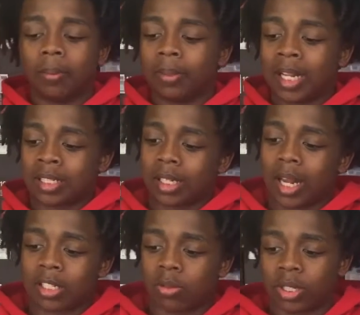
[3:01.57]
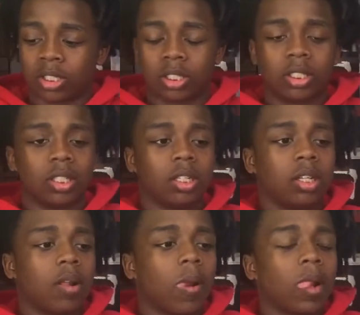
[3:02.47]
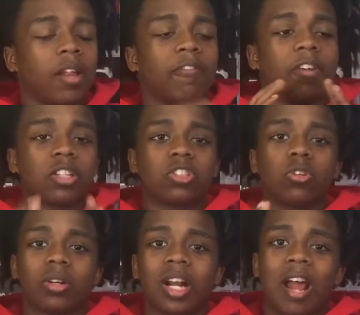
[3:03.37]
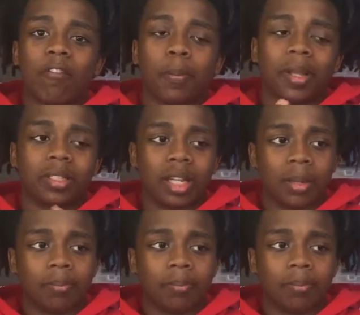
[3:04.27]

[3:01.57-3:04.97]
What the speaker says: up, that's the next question. The first Jordan I ever picked